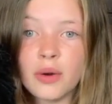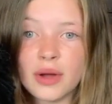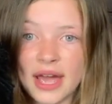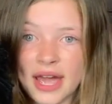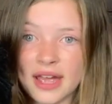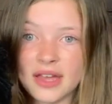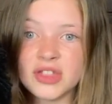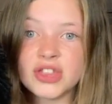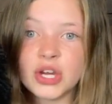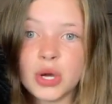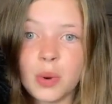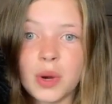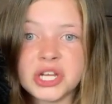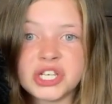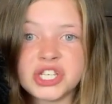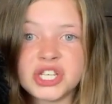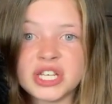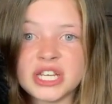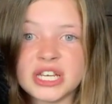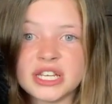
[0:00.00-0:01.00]
Okay, the
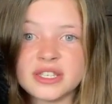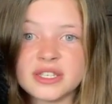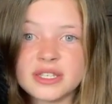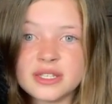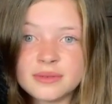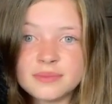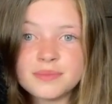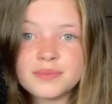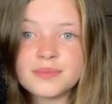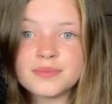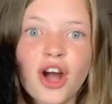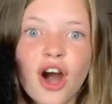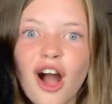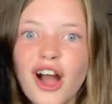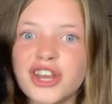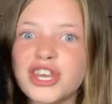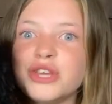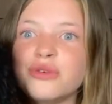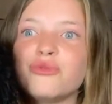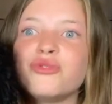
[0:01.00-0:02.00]
question is,
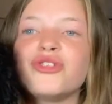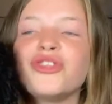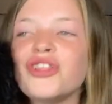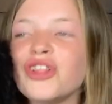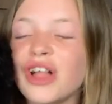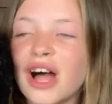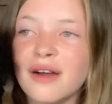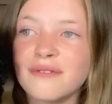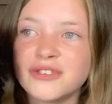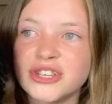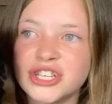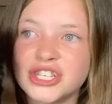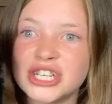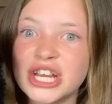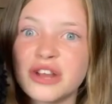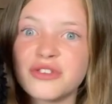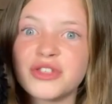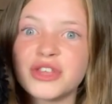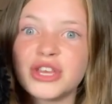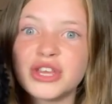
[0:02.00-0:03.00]
God, you love to
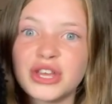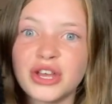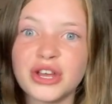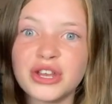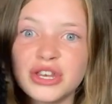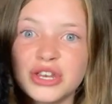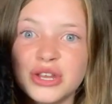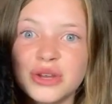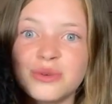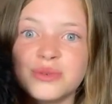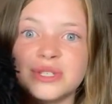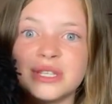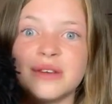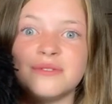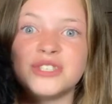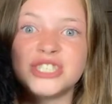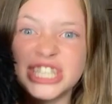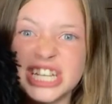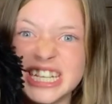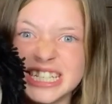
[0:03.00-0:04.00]
share the good news
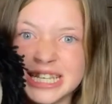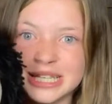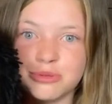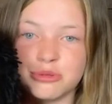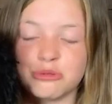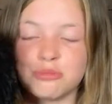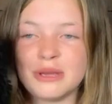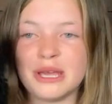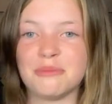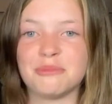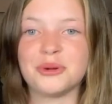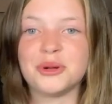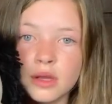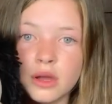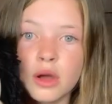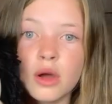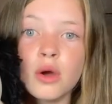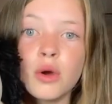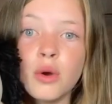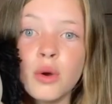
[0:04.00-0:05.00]
of Jesus with
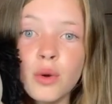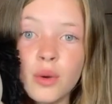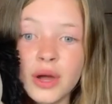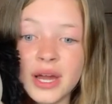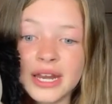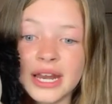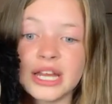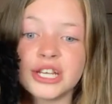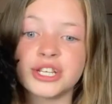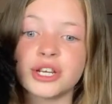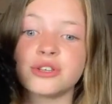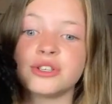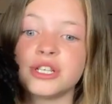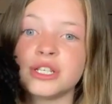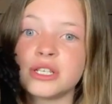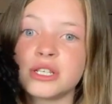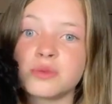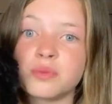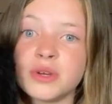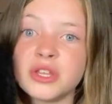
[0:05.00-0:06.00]
people. Who can I share
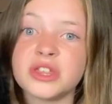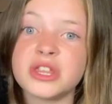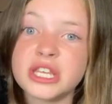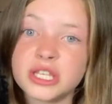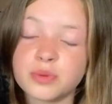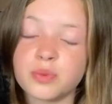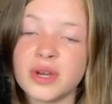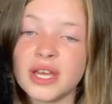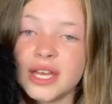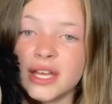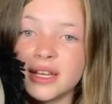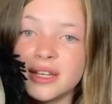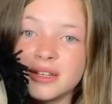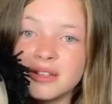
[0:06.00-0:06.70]
Jesus with this week?